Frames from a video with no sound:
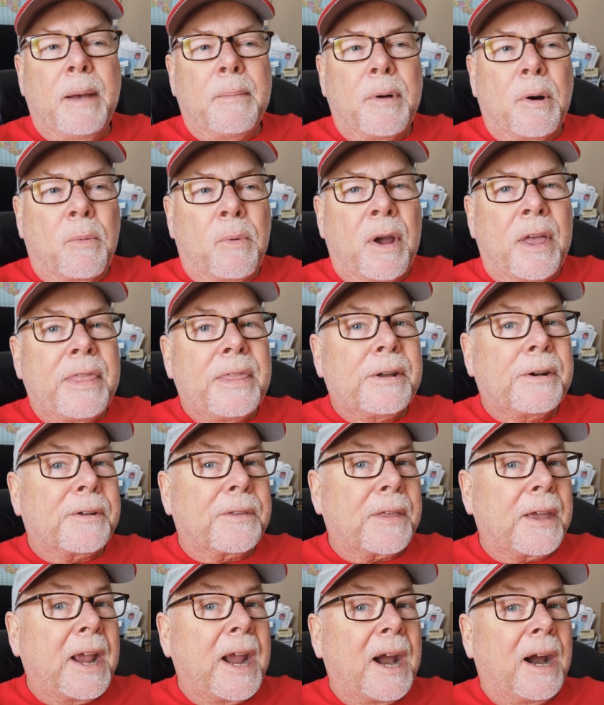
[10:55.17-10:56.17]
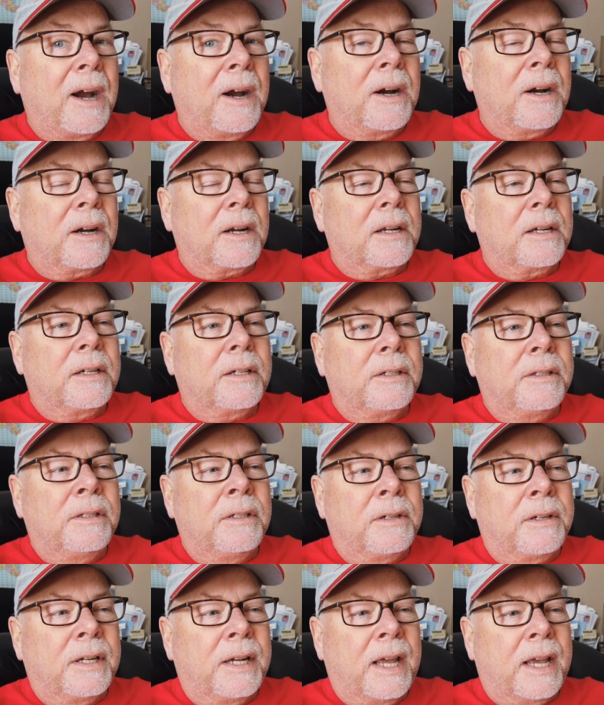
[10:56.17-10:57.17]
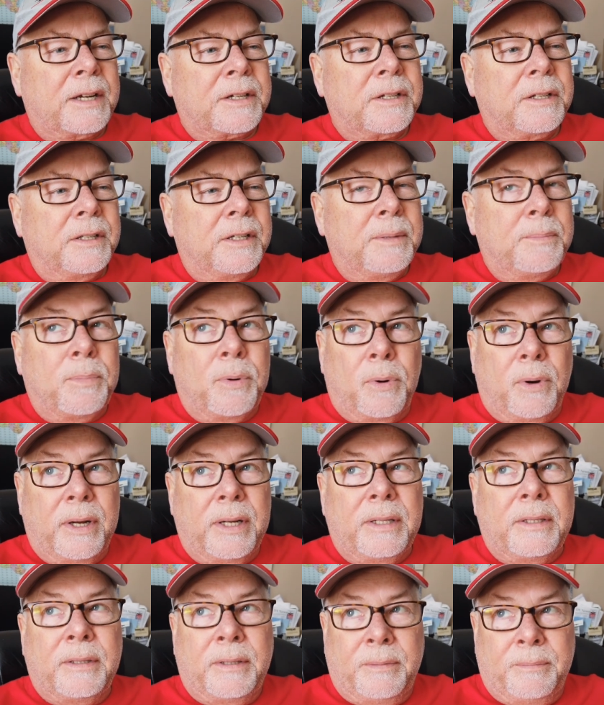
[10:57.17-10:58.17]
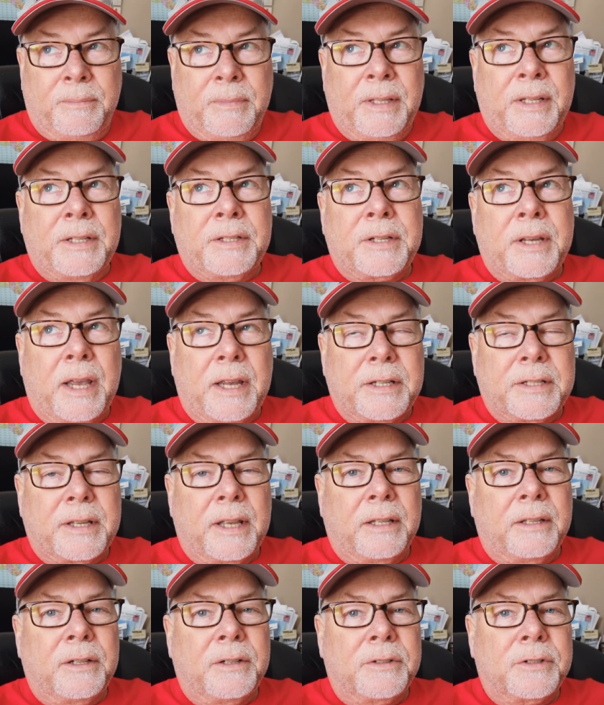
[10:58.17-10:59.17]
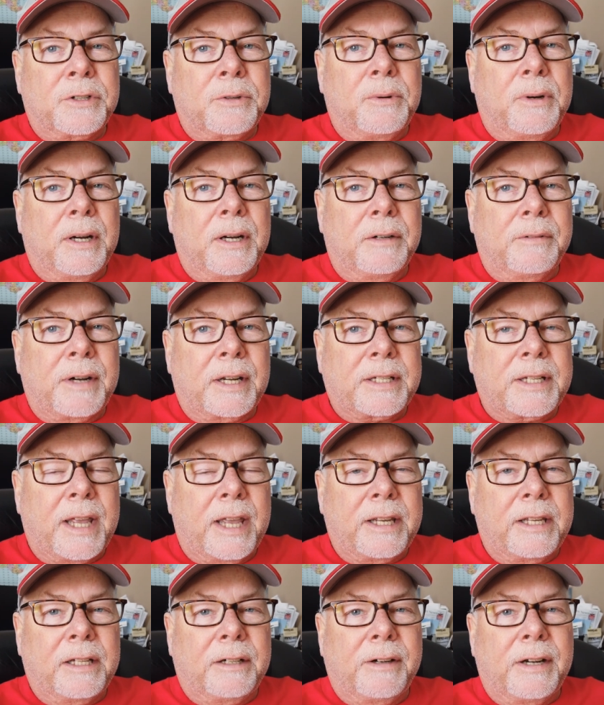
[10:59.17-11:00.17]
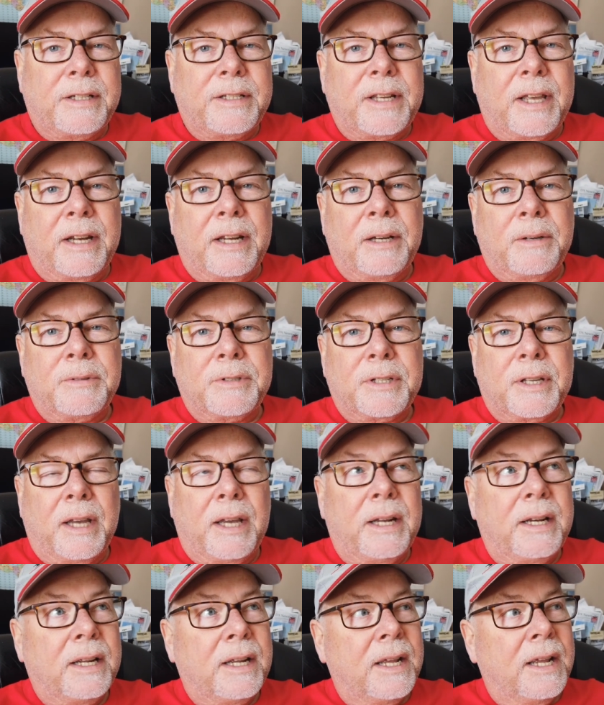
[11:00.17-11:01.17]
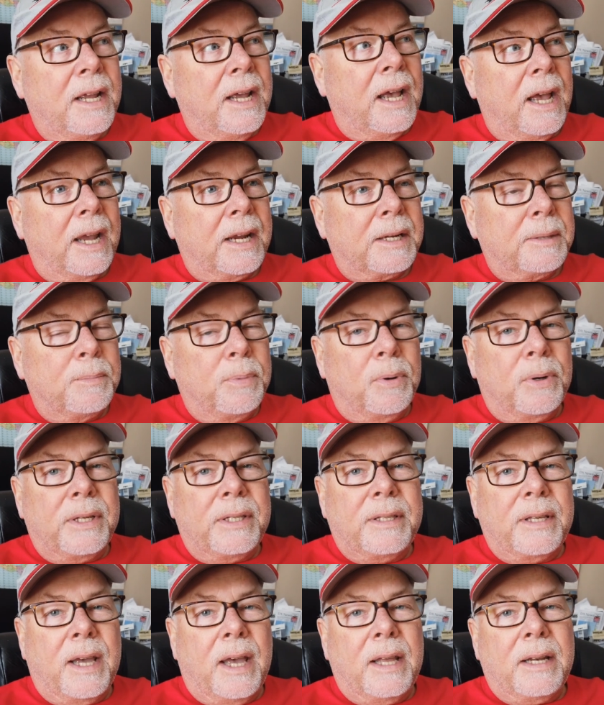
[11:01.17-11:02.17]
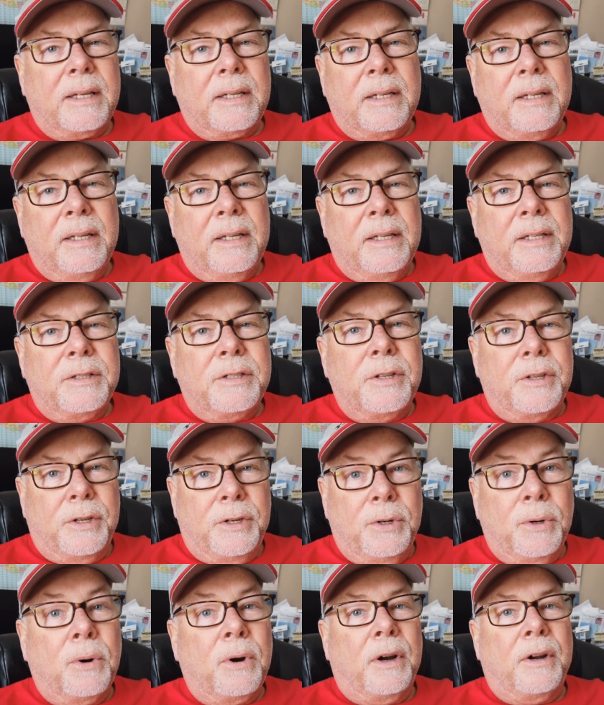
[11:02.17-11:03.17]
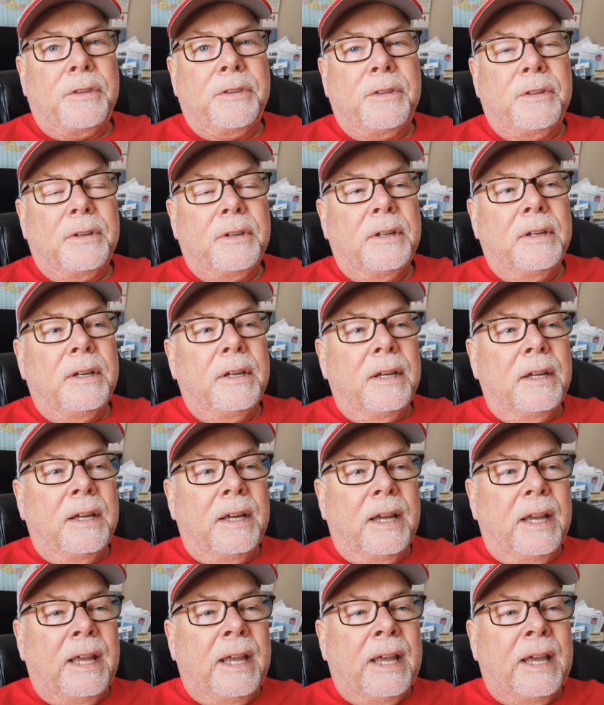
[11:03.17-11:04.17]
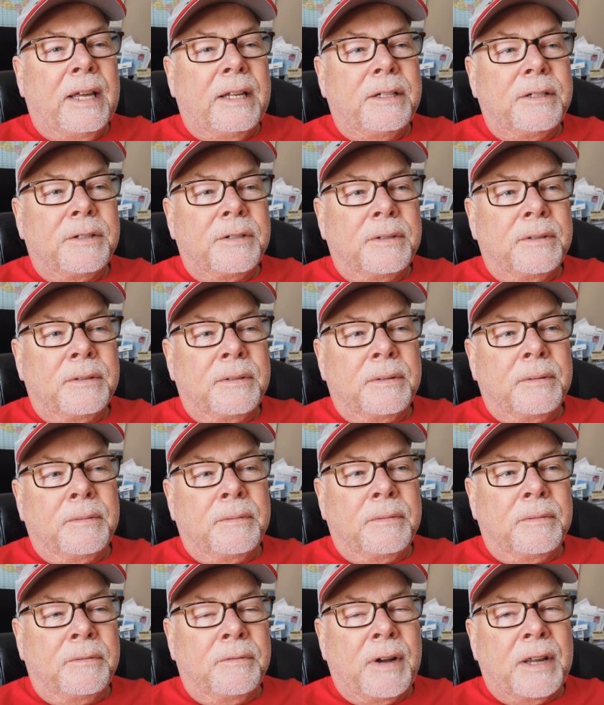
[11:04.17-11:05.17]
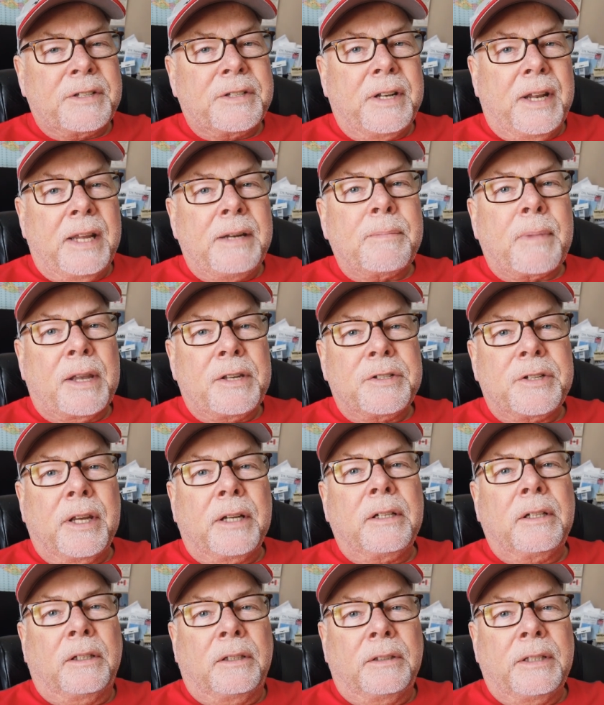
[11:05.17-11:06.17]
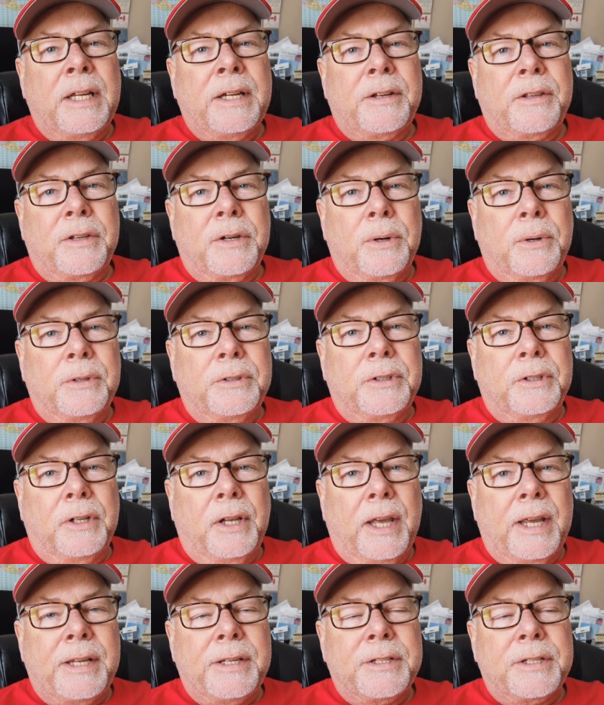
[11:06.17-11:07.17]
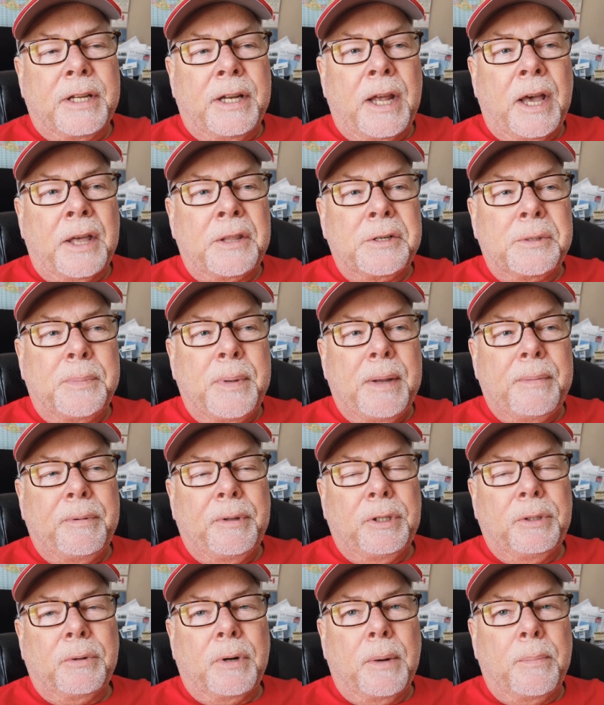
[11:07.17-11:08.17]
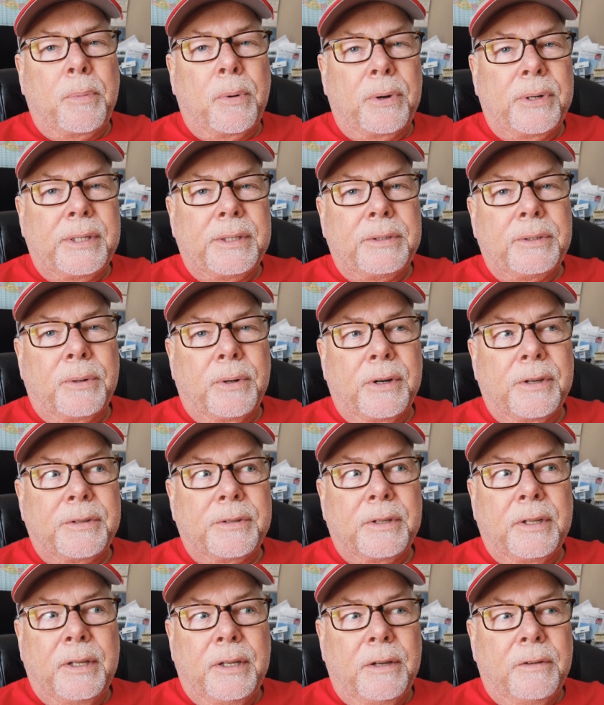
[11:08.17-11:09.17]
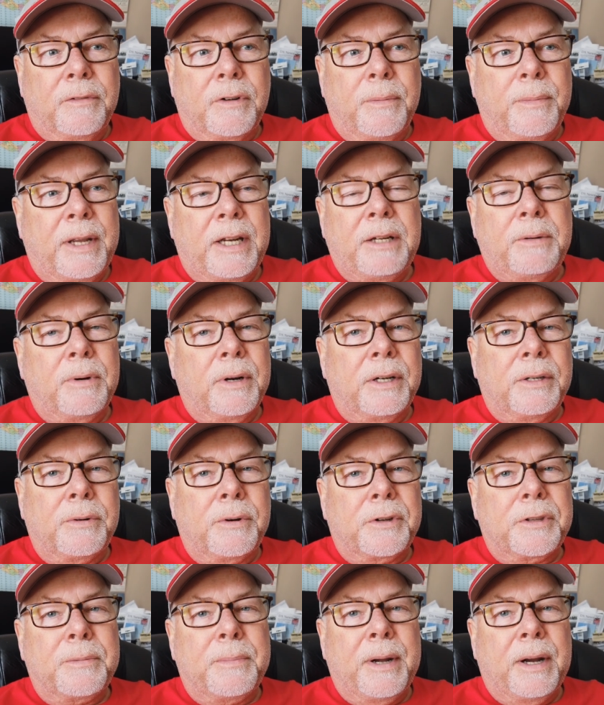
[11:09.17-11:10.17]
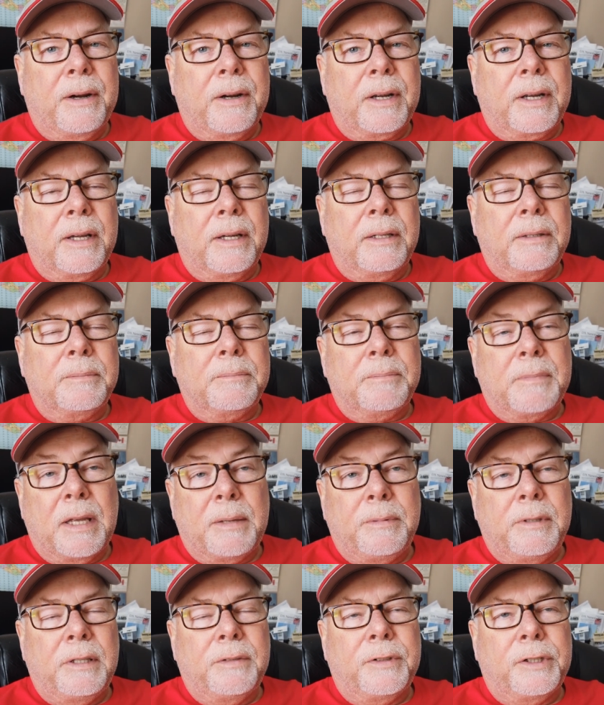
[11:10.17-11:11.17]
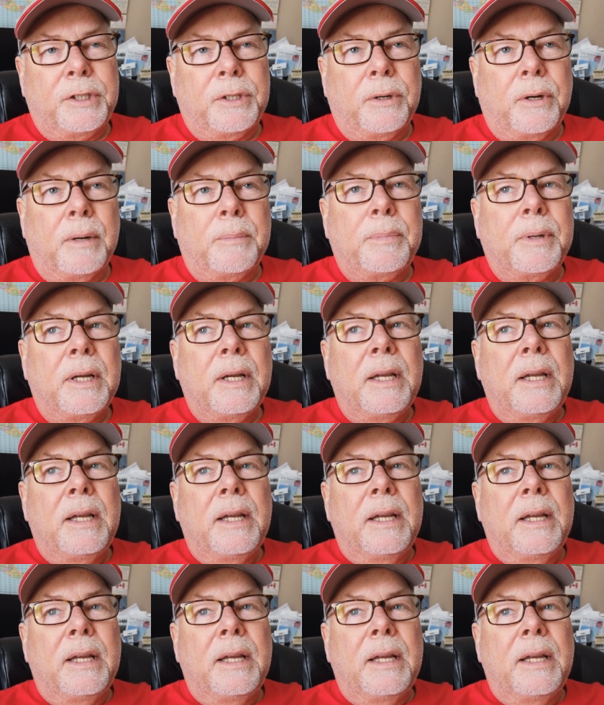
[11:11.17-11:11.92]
But when they're there, you can actually point, in this case, that little square rectangular antenna outside. I can point that to the north and resonate my signal into the northern lights. And other people who are pointed north from anywhere in North America, maybe even Europe,